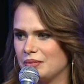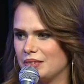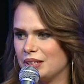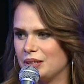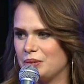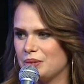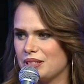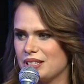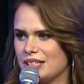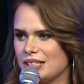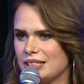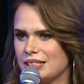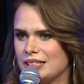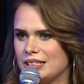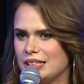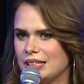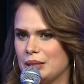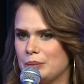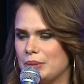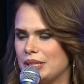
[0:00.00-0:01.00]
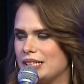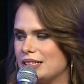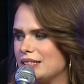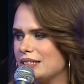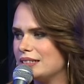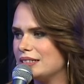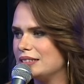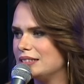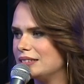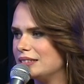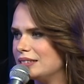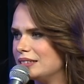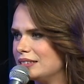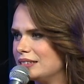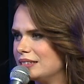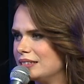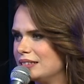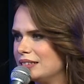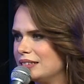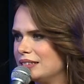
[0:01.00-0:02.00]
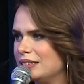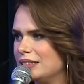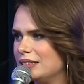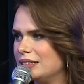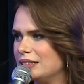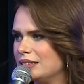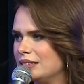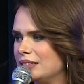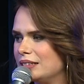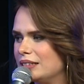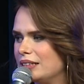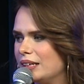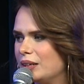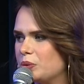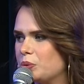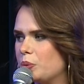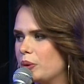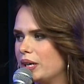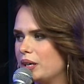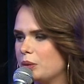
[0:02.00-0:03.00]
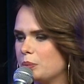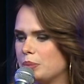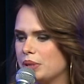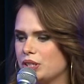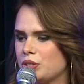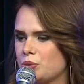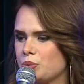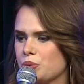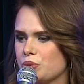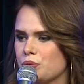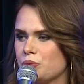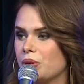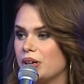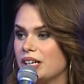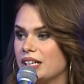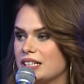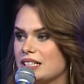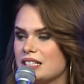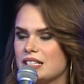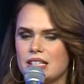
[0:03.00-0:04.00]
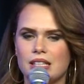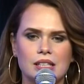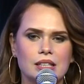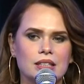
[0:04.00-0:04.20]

I was like, damn it. That were bitch was right.